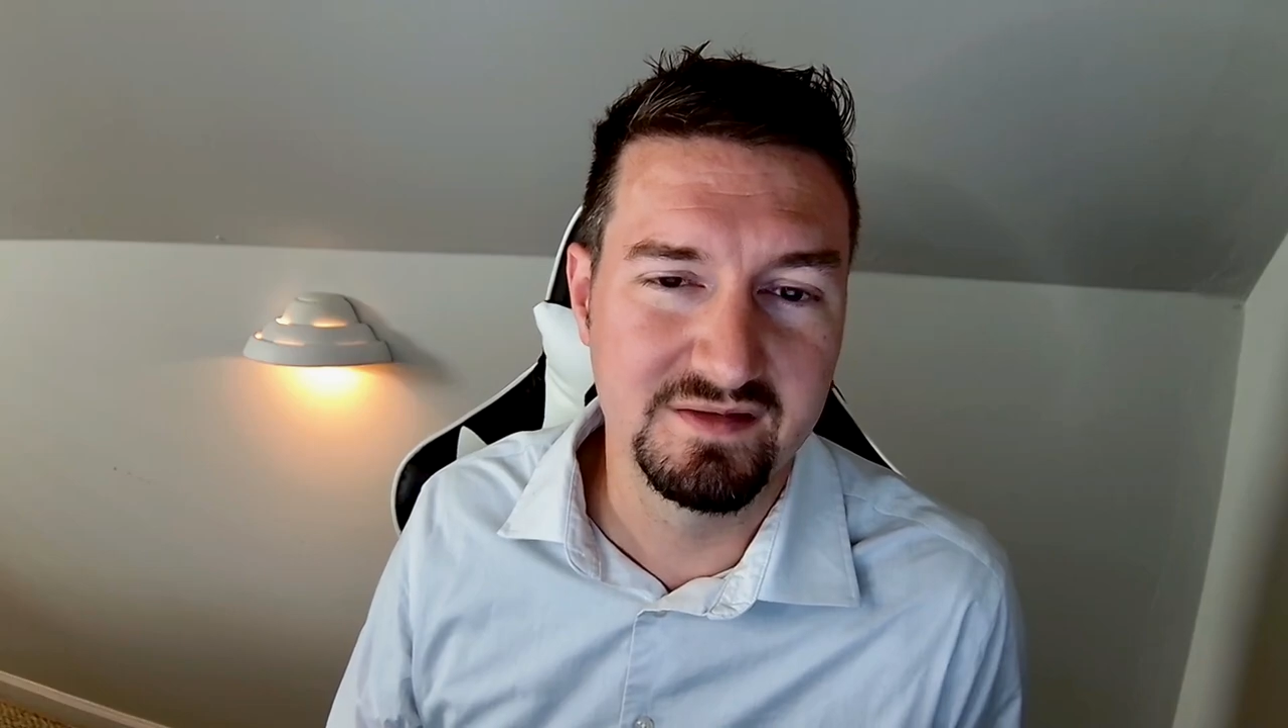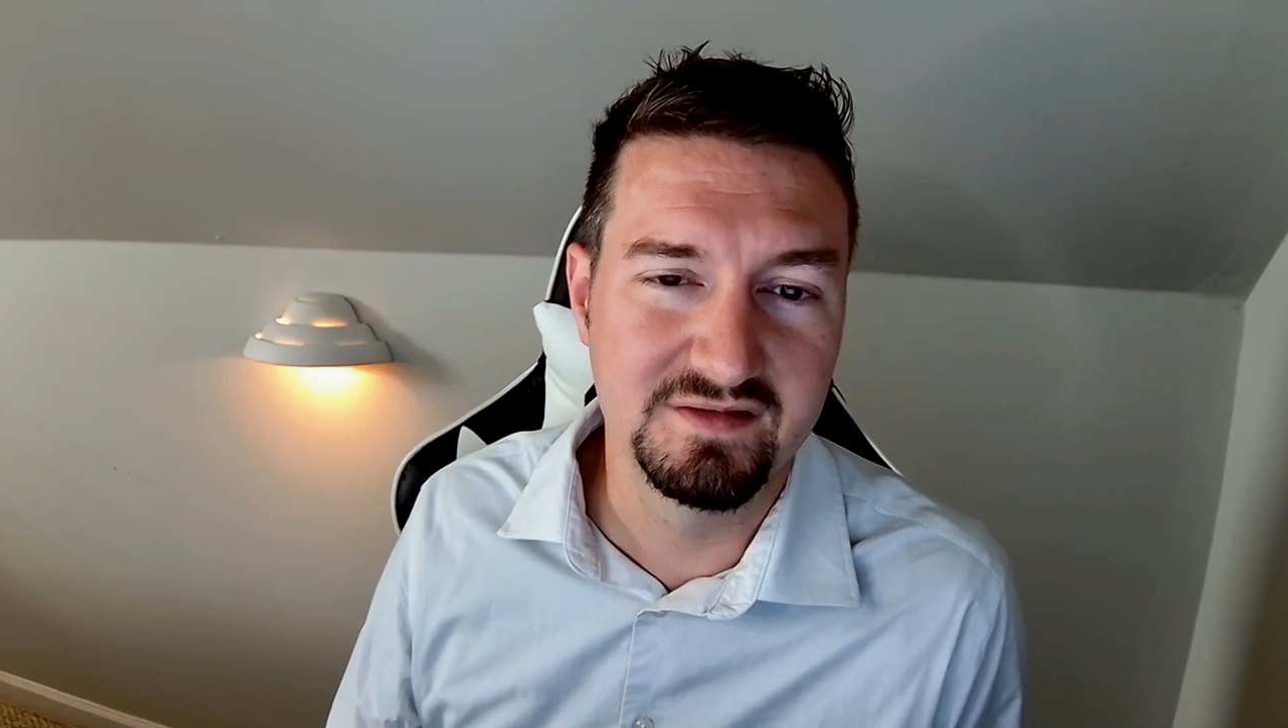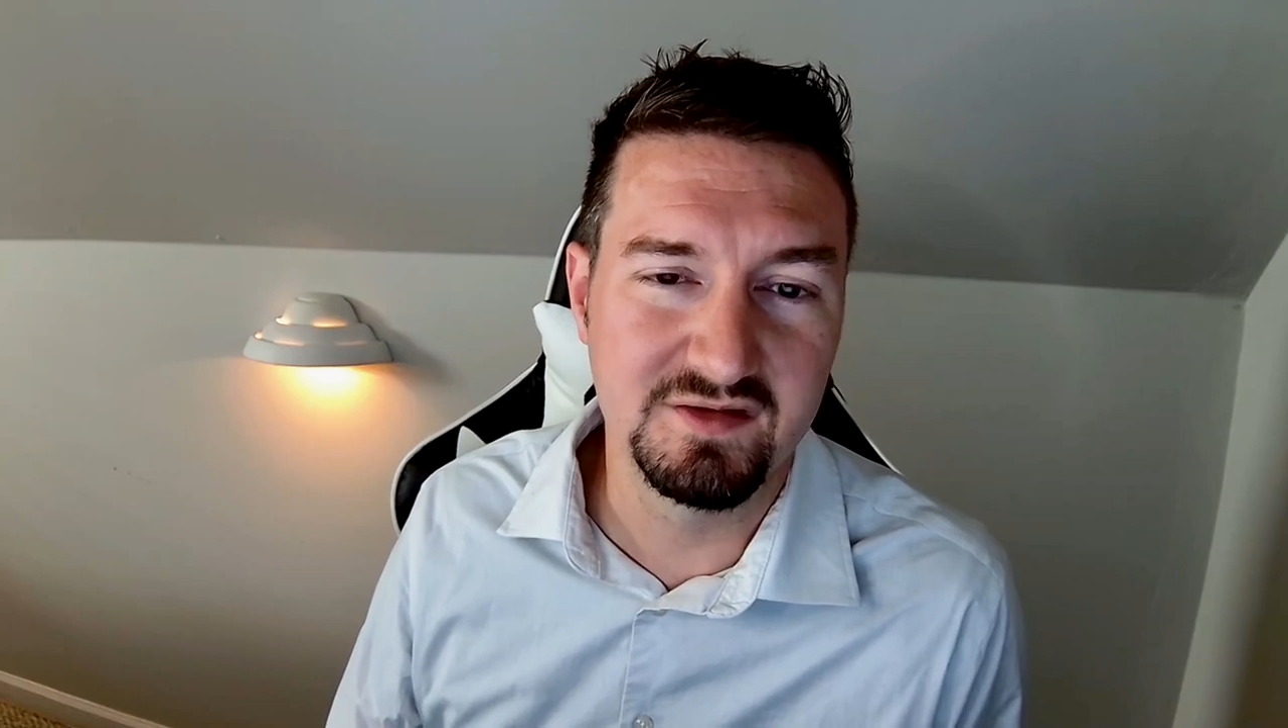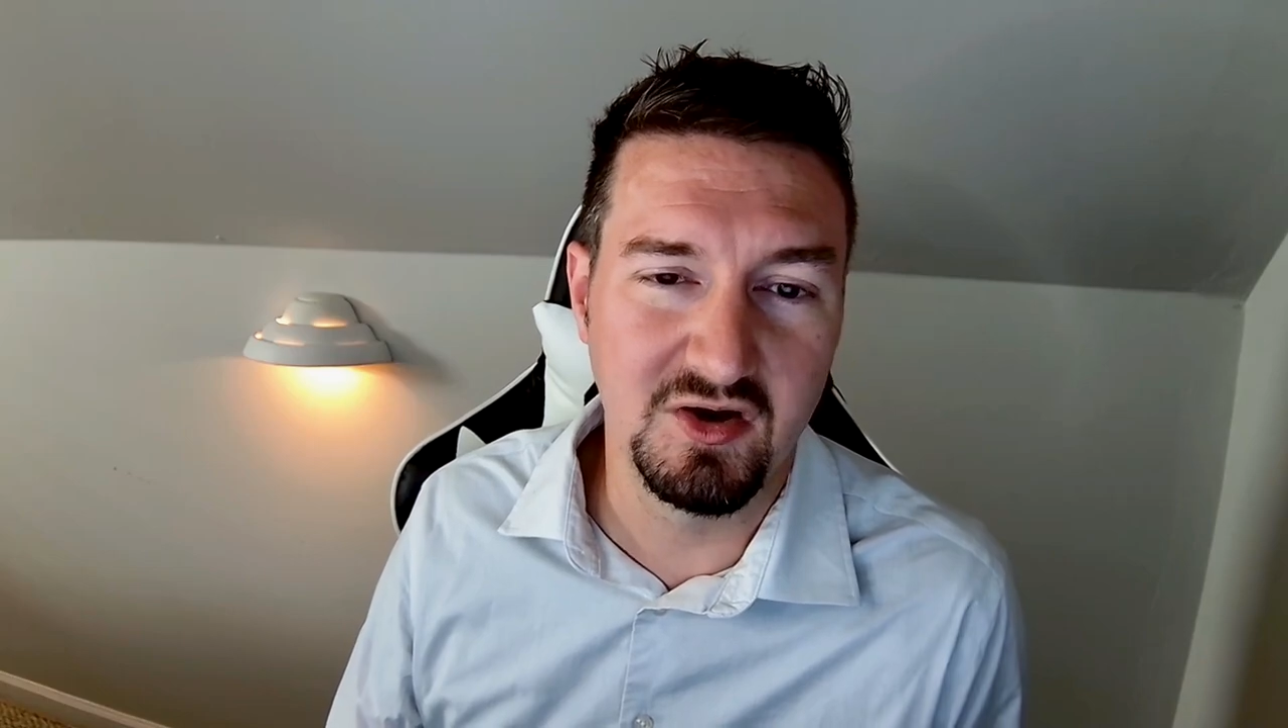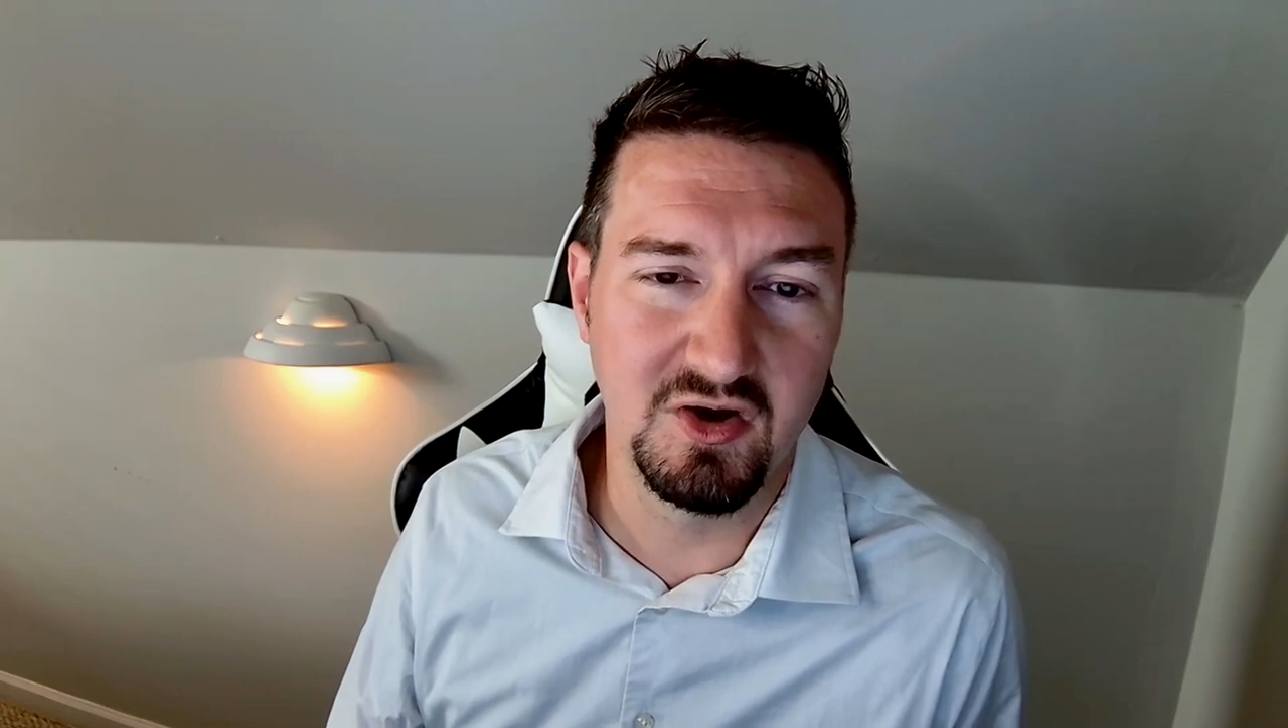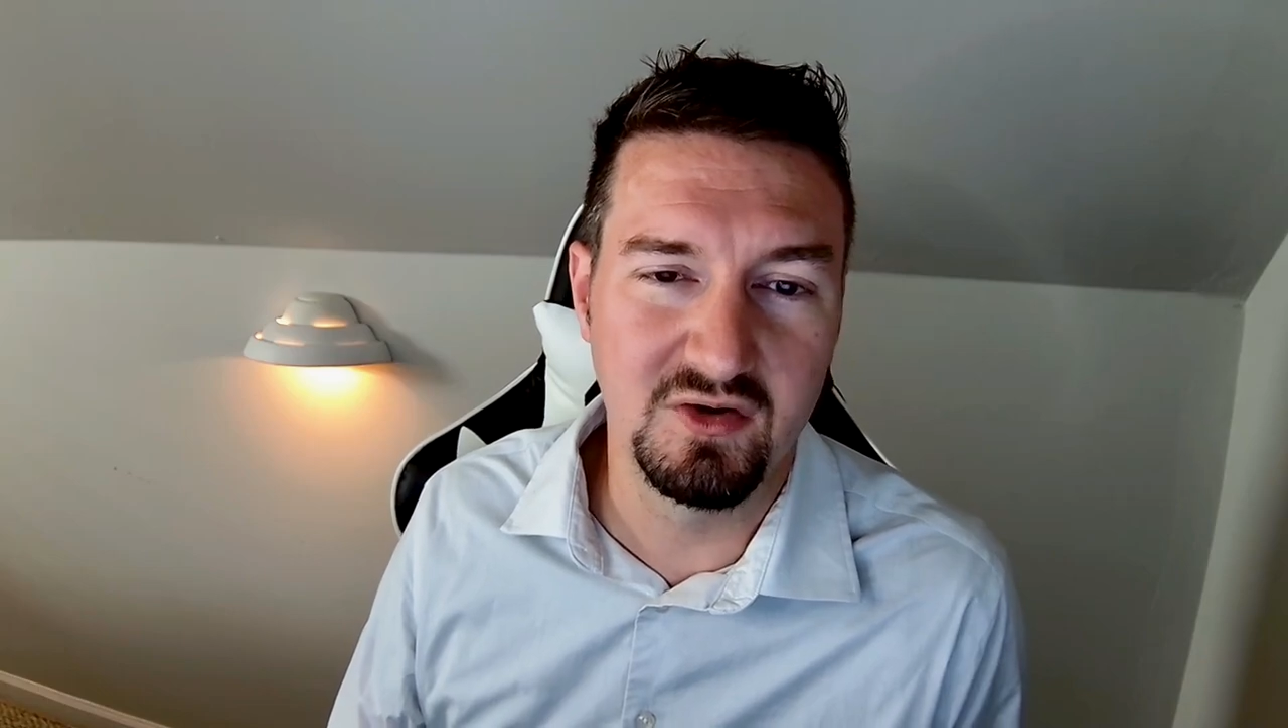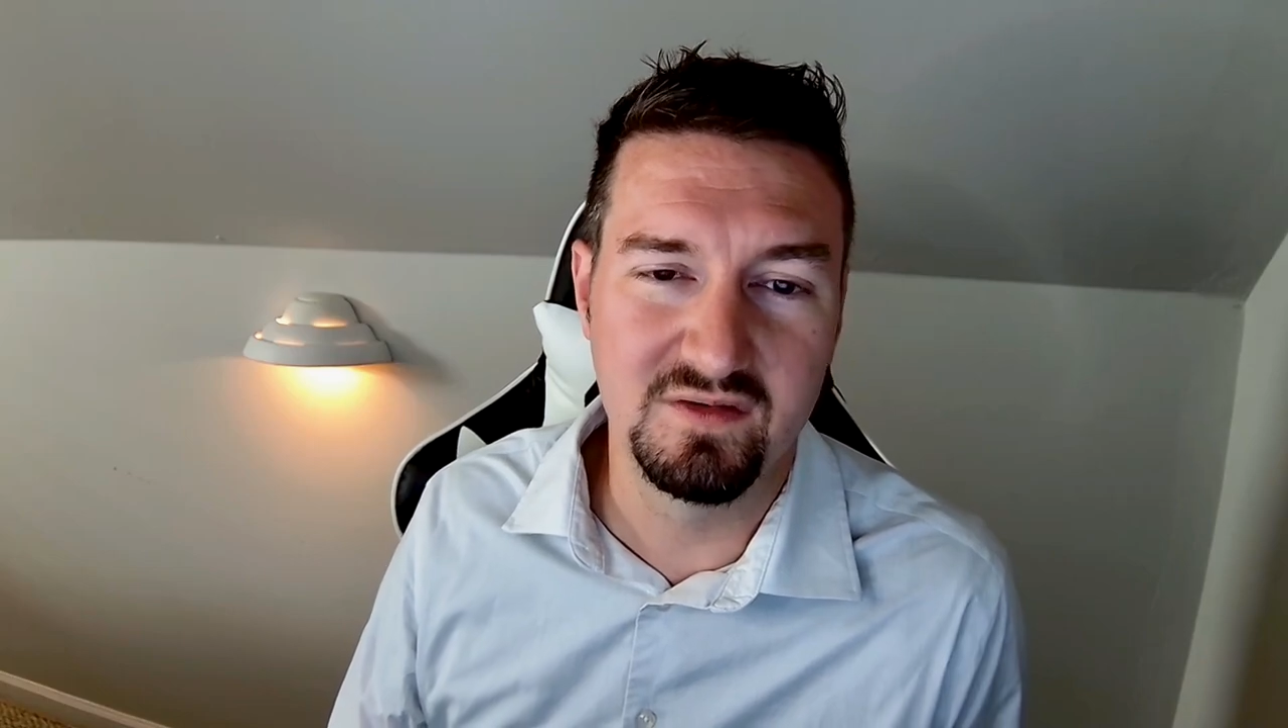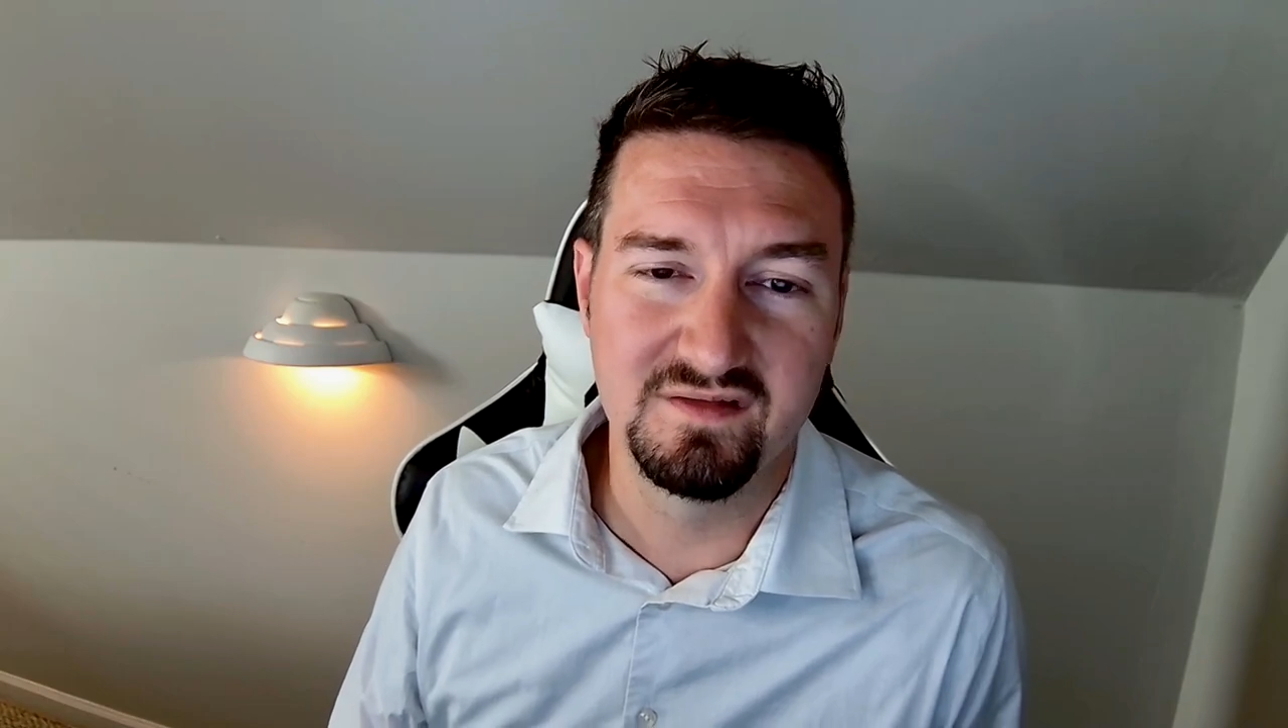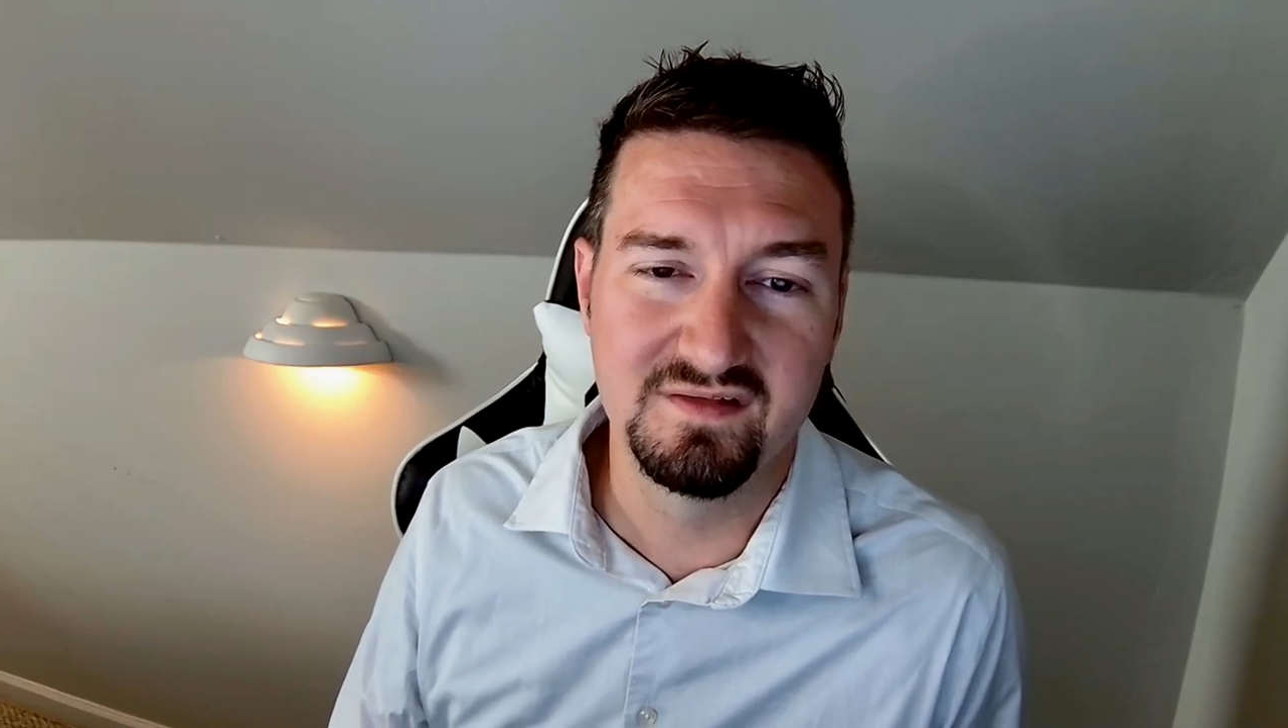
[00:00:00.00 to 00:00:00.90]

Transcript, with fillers: So